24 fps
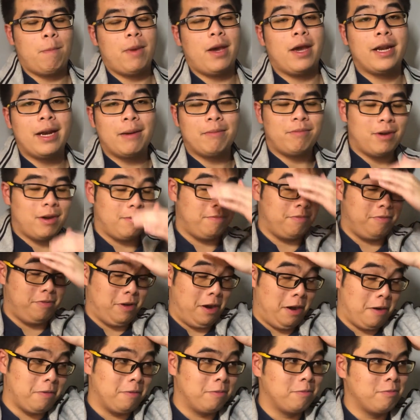Man, I'm
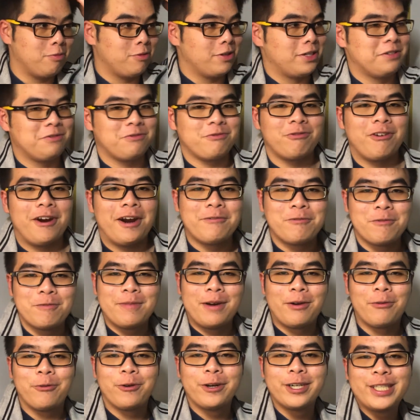pretty fried with
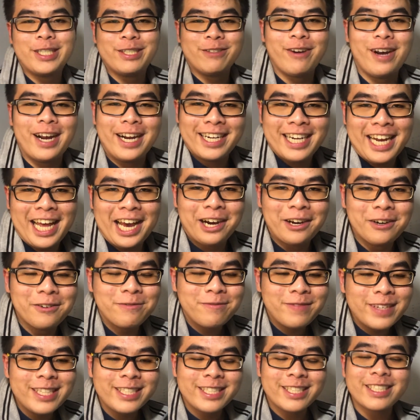my words right now.
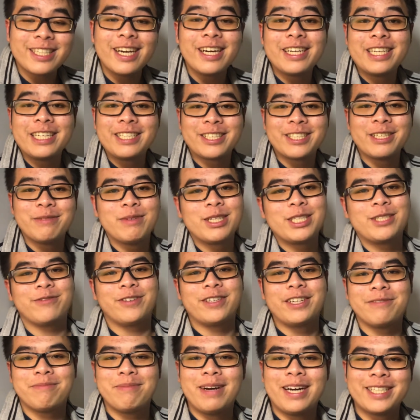I've been studying so much
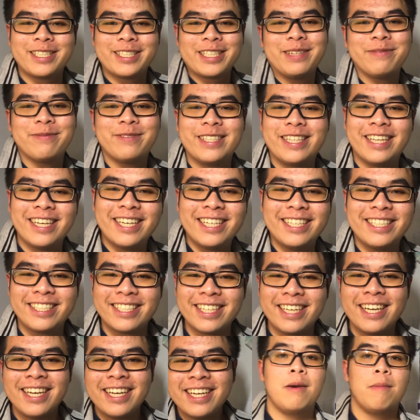for the past couple of days.